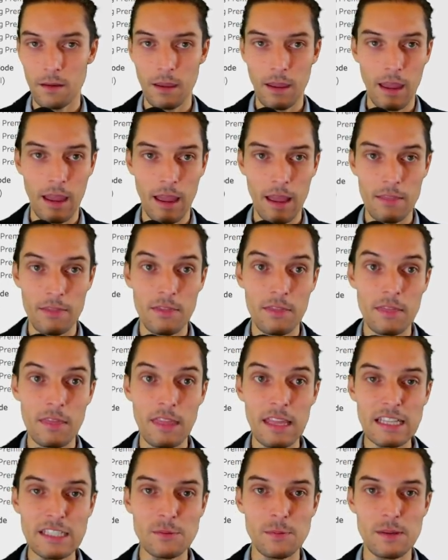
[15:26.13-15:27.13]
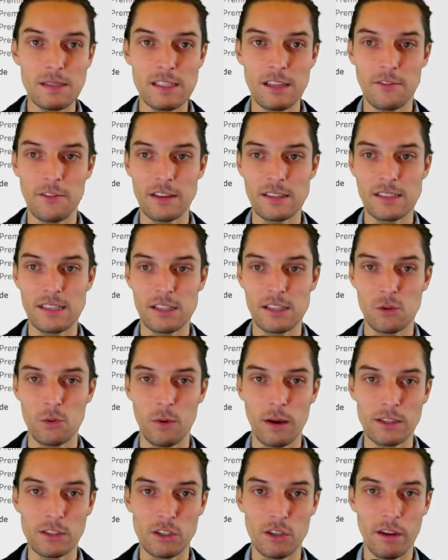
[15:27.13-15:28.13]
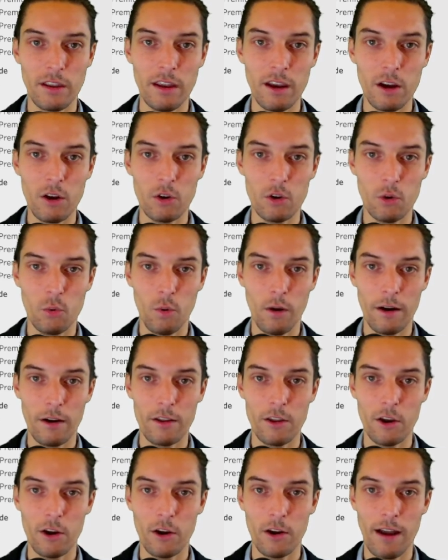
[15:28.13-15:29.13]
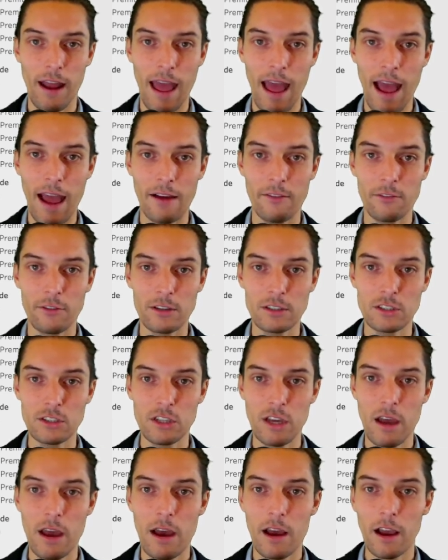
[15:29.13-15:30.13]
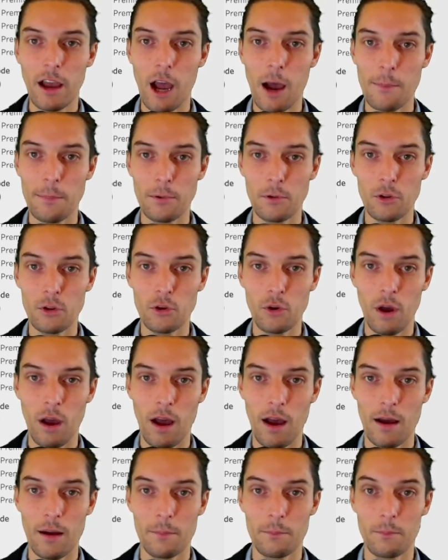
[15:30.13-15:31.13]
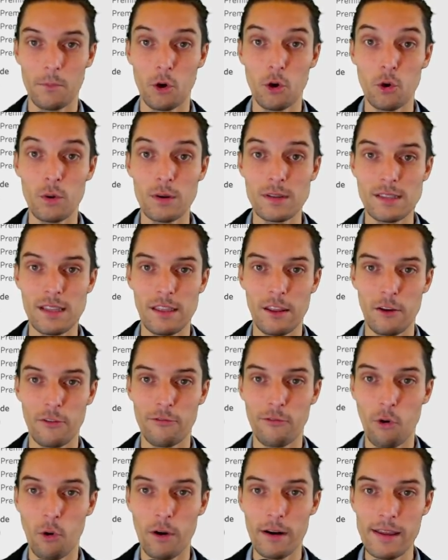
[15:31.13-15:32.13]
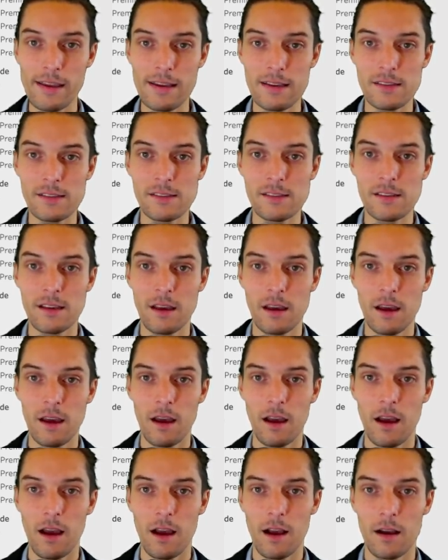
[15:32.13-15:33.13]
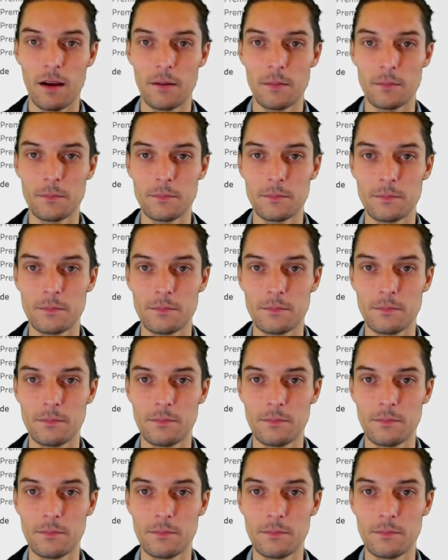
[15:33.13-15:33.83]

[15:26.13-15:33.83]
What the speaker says: in this specific situation here, to where you're an average couple who is in their 40s, 40s,